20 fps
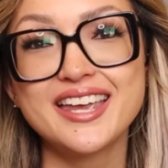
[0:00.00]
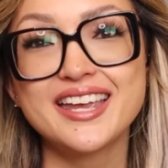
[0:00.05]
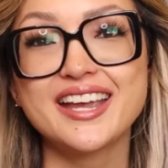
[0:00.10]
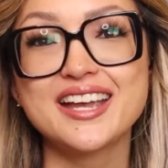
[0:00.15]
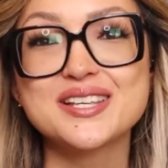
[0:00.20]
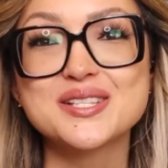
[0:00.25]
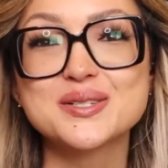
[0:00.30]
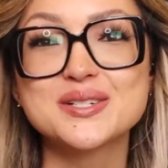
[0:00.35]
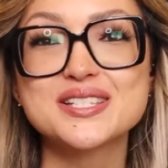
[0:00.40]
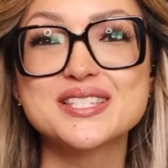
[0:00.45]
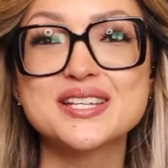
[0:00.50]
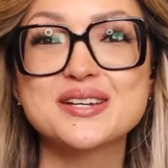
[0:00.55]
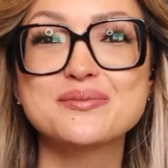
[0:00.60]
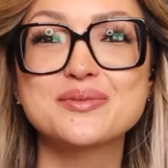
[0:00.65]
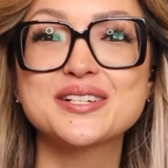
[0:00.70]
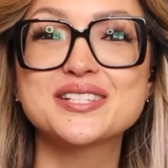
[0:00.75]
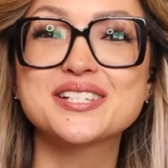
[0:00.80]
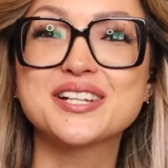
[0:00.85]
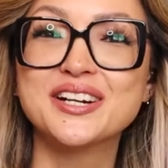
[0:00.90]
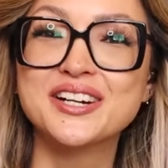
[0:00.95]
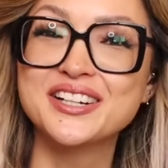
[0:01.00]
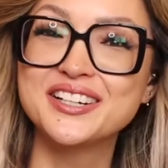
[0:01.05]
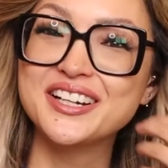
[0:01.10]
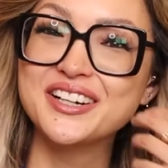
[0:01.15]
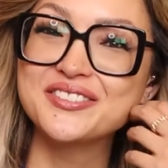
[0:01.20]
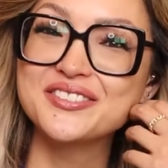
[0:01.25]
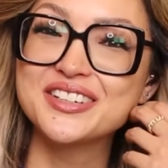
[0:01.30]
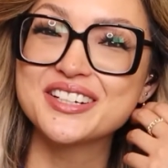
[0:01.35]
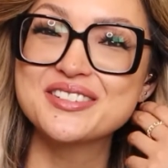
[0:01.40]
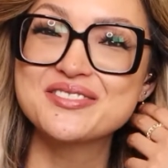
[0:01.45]
Hey guys, what's up? What's going
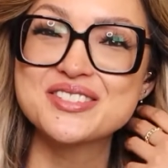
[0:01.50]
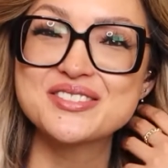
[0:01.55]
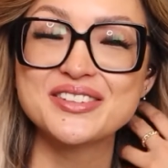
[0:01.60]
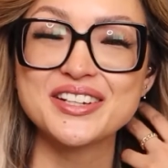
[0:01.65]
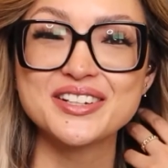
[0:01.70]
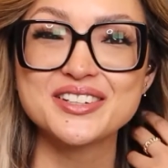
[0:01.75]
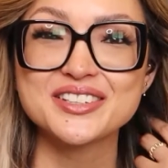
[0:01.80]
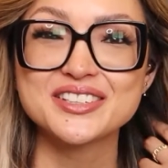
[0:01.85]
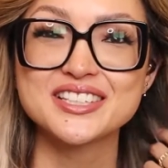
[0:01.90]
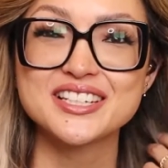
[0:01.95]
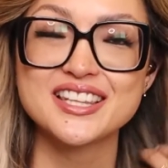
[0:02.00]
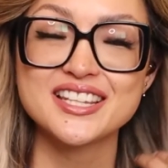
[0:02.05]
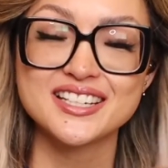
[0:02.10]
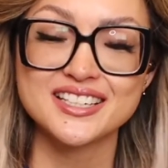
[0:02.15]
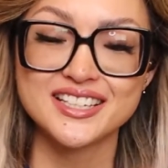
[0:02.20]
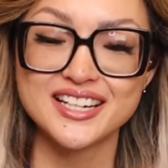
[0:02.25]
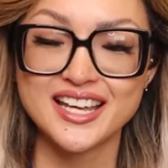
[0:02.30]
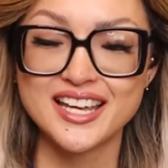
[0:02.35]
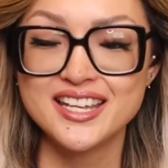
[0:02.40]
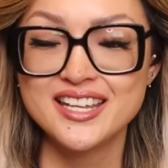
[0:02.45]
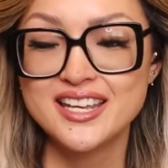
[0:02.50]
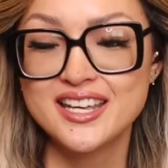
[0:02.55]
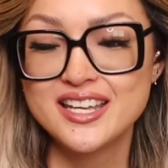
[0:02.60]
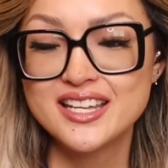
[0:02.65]
on? Welcome to my corner of the internet.